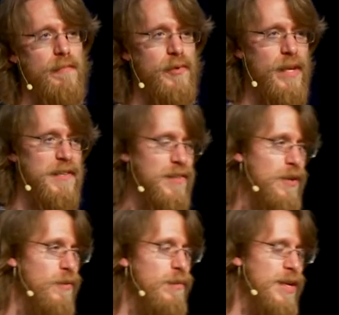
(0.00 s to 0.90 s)
We were like,
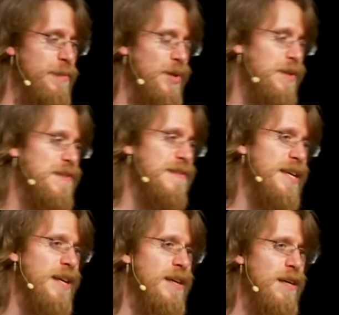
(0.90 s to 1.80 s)
so we want to build this
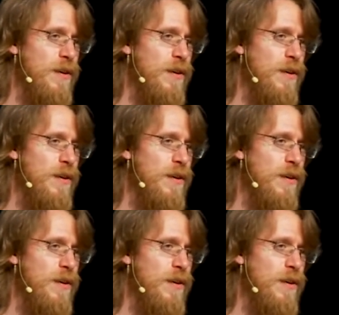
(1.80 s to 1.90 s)
thing.